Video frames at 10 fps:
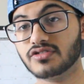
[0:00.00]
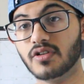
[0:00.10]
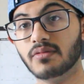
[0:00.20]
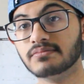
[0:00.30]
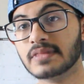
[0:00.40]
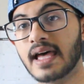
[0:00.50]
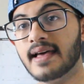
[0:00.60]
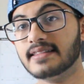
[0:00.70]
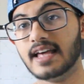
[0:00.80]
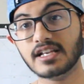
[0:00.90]
So
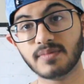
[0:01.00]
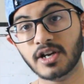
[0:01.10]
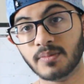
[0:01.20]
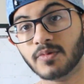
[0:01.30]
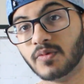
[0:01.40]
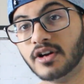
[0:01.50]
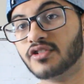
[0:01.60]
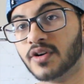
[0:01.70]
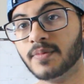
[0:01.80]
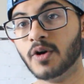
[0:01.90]
that is my number 1,
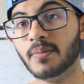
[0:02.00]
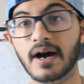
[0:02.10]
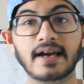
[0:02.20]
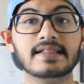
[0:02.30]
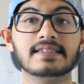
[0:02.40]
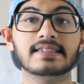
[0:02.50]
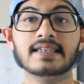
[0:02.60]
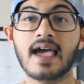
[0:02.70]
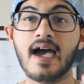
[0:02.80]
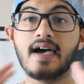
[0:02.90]
Criminal Minds.
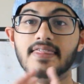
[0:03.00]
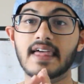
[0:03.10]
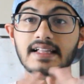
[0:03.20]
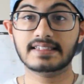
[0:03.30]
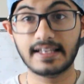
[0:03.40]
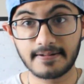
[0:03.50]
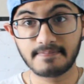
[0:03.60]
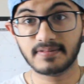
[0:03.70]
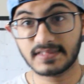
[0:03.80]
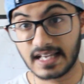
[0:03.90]
That's
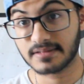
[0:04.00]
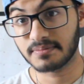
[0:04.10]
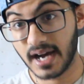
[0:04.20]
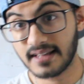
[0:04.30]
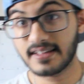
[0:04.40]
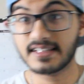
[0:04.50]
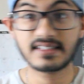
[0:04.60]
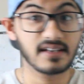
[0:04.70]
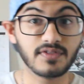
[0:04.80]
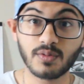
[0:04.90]
it. That's my
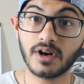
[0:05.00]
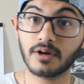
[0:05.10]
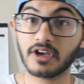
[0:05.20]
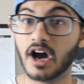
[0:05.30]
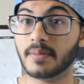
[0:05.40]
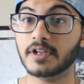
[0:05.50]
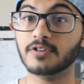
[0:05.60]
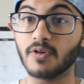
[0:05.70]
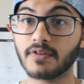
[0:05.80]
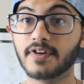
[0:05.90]
list. If you want to comment
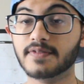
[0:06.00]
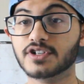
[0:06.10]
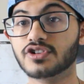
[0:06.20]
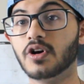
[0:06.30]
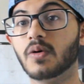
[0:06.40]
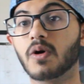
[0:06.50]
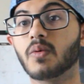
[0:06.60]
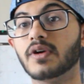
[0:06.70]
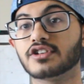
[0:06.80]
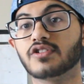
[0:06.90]
your favorite show or
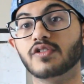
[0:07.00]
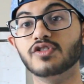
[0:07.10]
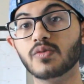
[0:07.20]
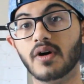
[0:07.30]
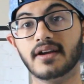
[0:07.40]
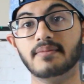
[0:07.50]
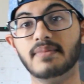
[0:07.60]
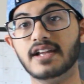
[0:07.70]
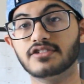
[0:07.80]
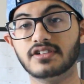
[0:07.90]
what show you want to
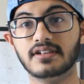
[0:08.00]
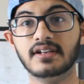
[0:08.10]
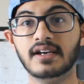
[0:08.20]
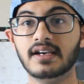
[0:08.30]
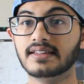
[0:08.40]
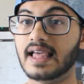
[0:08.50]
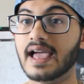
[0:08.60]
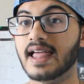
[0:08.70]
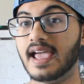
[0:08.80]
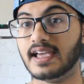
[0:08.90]
mention
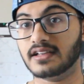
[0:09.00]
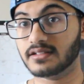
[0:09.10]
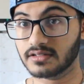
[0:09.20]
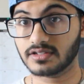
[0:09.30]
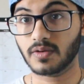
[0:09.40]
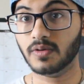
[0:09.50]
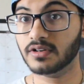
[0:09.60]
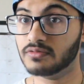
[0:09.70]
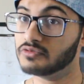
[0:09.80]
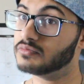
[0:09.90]
that, hey,
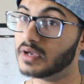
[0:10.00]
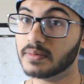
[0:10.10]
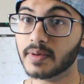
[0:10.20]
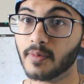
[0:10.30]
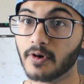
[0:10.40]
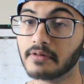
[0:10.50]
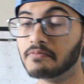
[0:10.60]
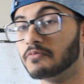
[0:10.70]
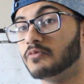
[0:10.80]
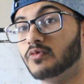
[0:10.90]
someone who may be
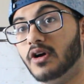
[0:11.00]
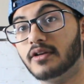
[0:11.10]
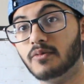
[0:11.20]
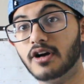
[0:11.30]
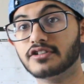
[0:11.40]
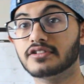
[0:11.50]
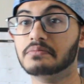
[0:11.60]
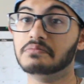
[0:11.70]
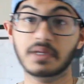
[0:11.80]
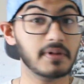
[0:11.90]
bored, want to watch
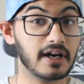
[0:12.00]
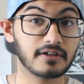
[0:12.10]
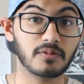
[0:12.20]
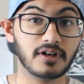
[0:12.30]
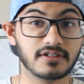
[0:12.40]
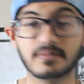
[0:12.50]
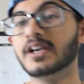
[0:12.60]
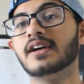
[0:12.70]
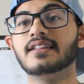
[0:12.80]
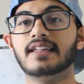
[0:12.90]
them, maybe I could watch them,
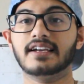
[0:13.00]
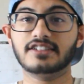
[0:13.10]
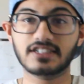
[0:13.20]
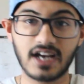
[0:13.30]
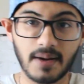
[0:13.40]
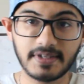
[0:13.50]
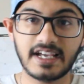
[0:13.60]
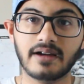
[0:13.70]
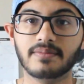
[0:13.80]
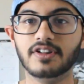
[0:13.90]
like, just comment
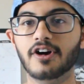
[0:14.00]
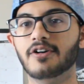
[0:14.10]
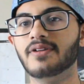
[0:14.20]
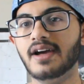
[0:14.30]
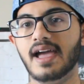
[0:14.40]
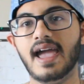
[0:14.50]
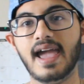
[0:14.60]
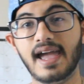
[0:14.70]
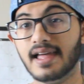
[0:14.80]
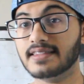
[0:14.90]
down below.
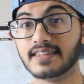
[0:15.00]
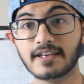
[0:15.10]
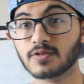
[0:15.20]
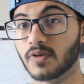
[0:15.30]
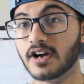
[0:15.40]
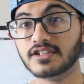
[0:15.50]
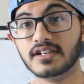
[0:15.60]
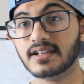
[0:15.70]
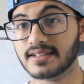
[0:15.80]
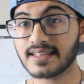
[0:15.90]
And thanks for
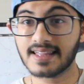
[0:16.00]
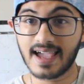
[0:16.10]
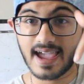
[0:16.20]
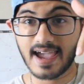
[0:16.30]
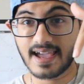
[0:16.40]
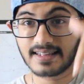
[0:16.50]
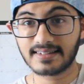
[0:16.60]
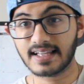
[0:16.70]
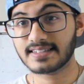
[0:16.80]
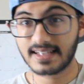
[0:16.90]
watching, and
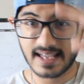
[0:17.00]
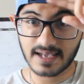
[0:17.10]
that's it.